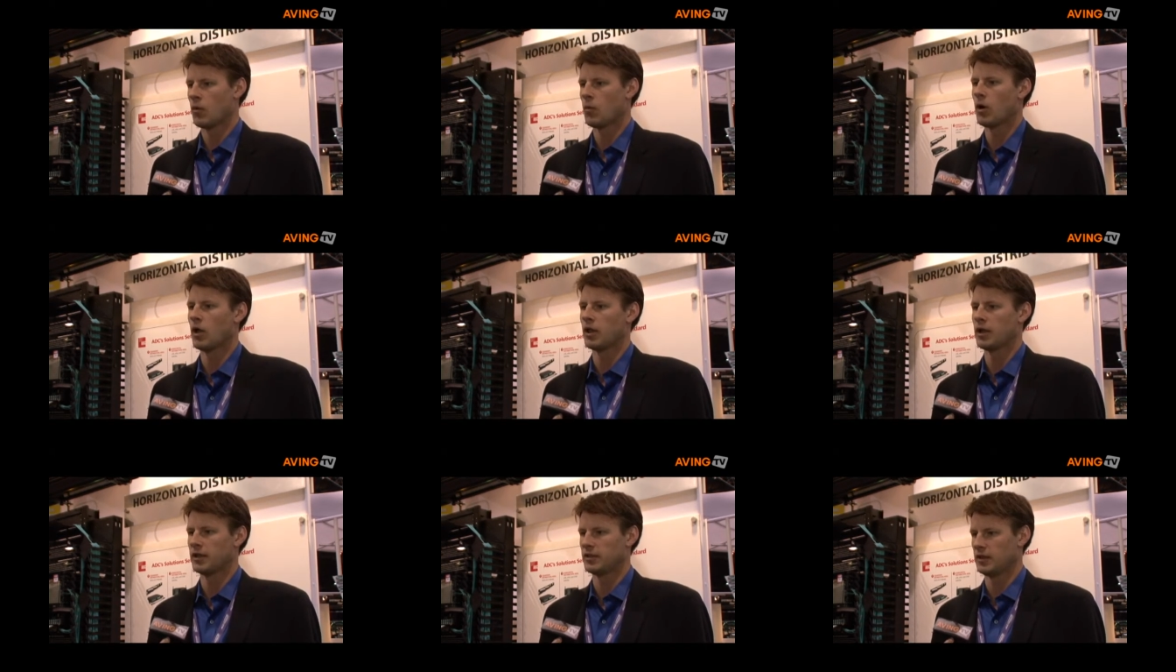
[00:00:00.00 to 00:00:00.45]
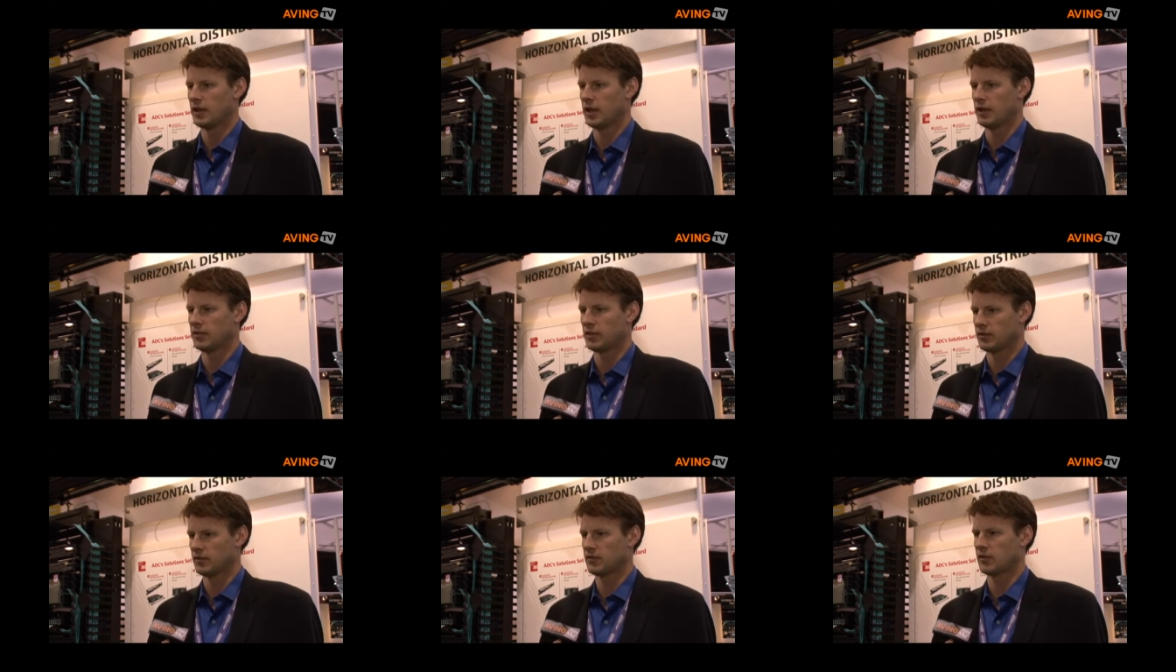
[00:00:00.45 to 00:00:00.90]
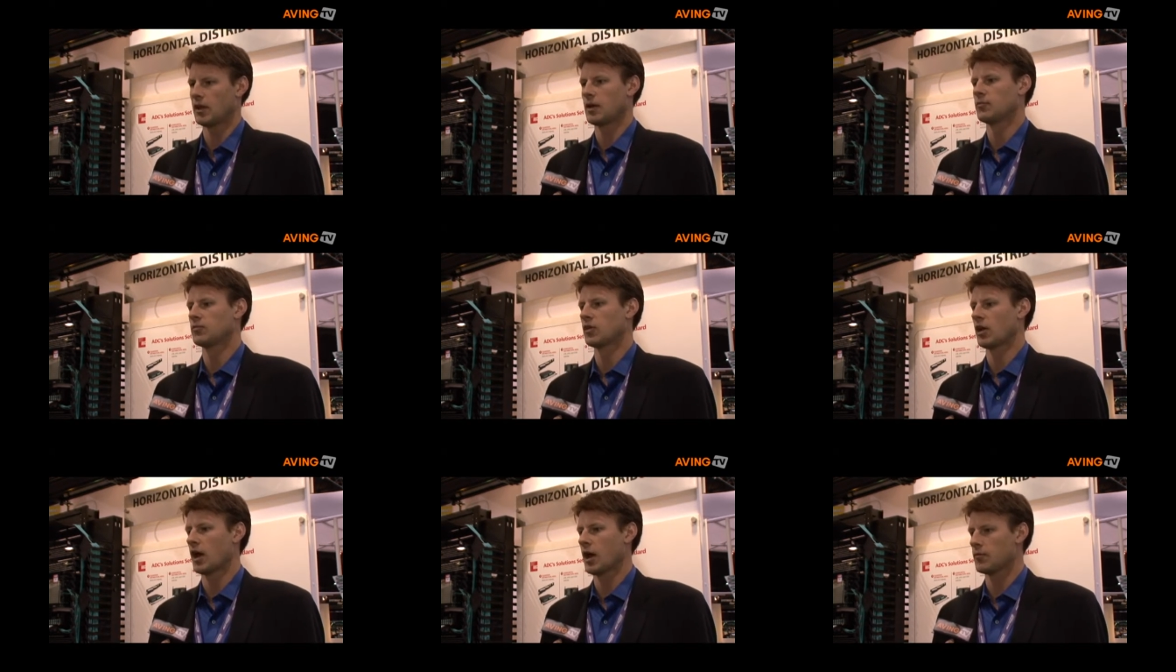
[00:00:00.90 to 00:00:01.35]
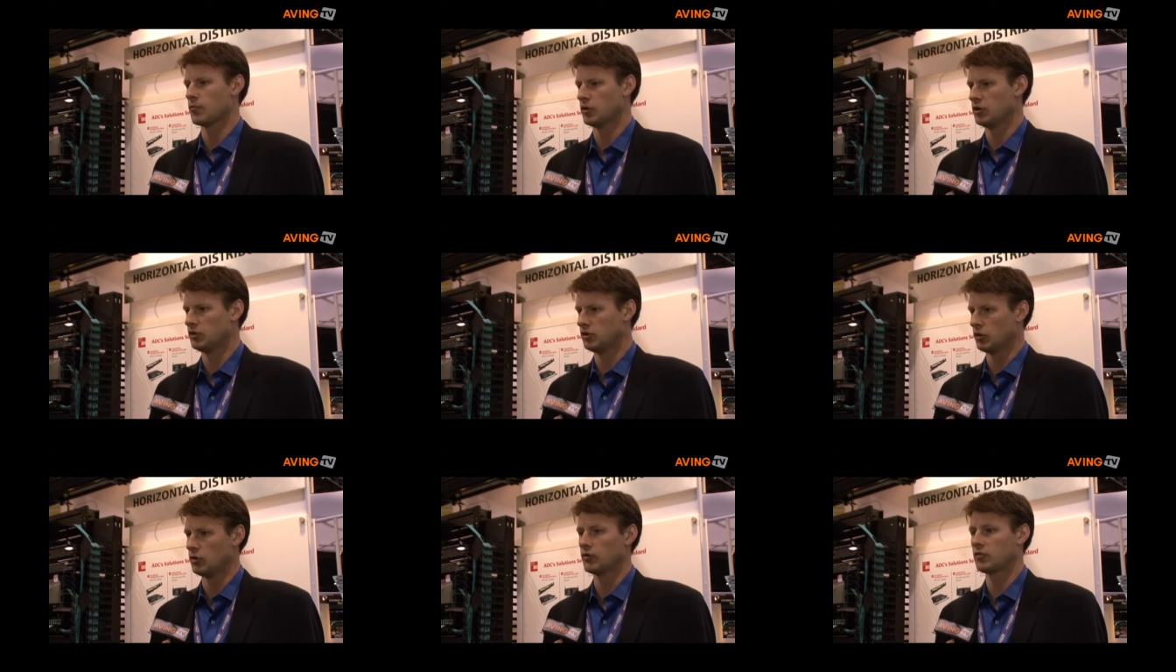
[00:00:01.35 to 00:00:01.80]
while at the same time
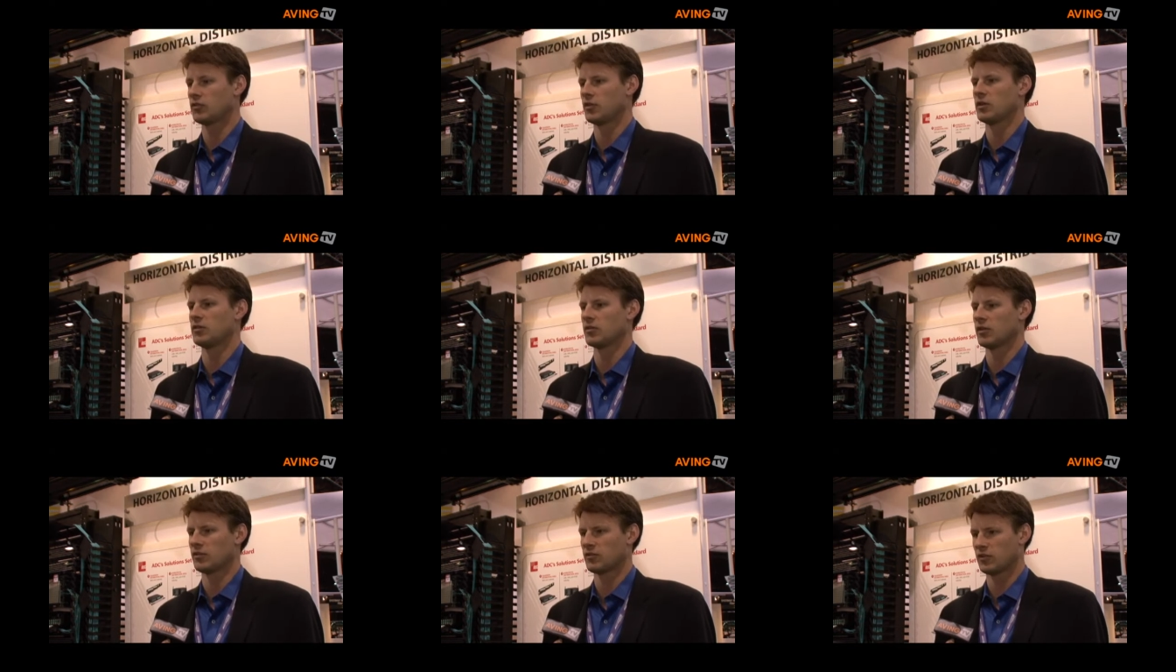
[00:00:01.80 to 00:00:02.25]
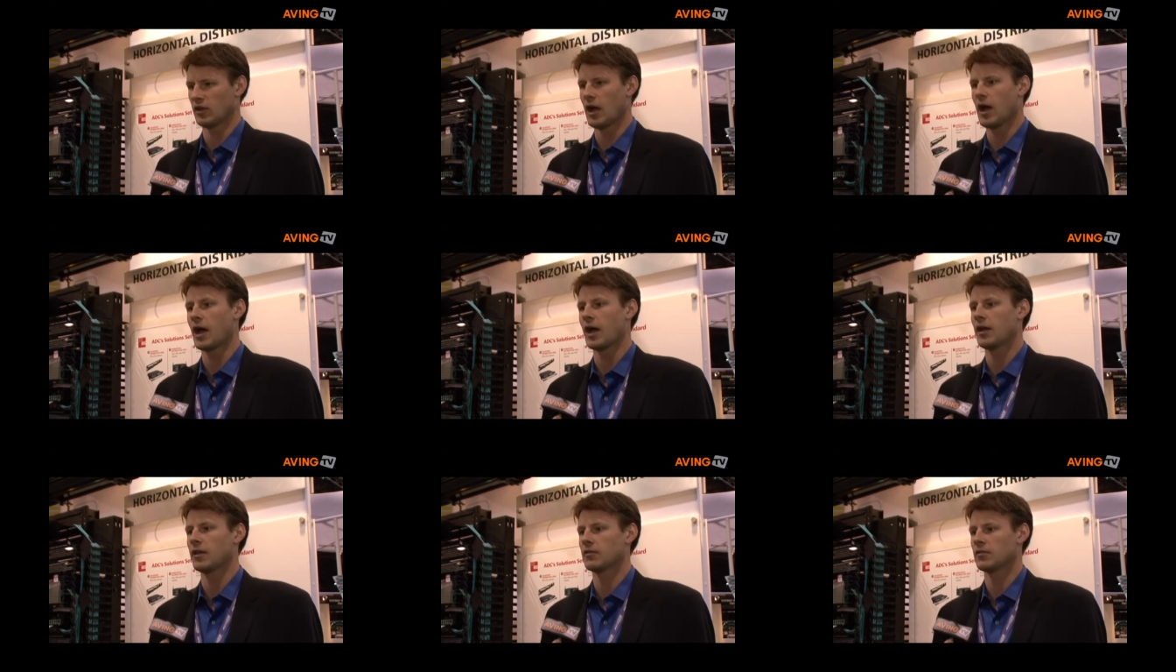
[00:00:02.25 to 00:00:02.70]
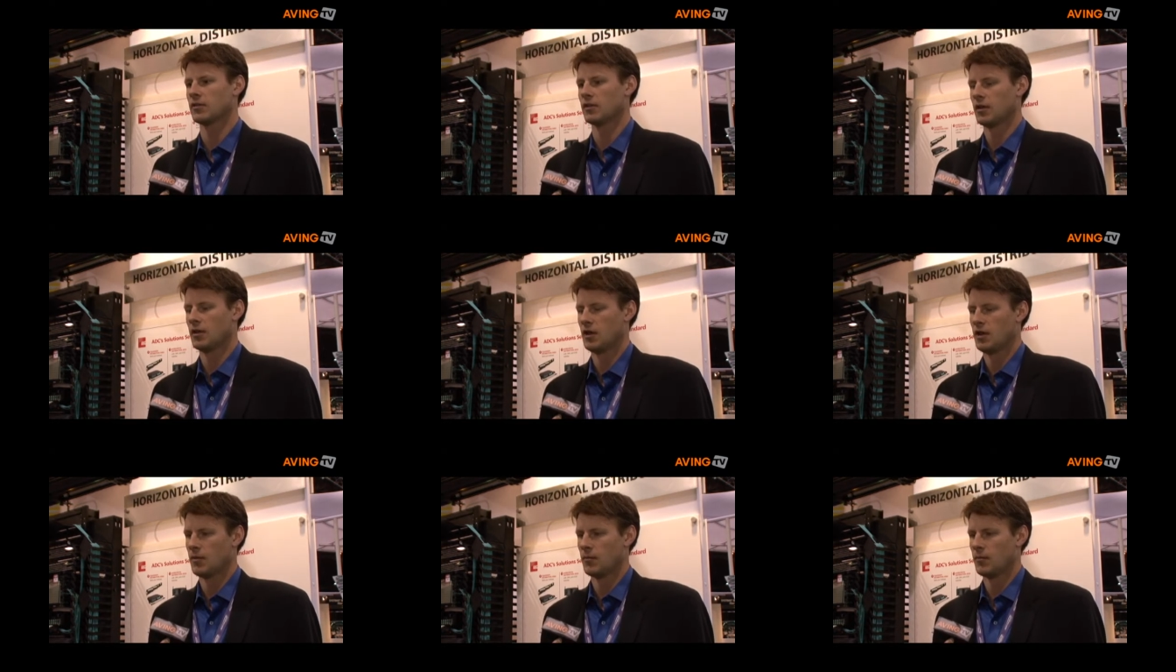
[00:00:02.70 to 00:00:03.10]
reducing the size.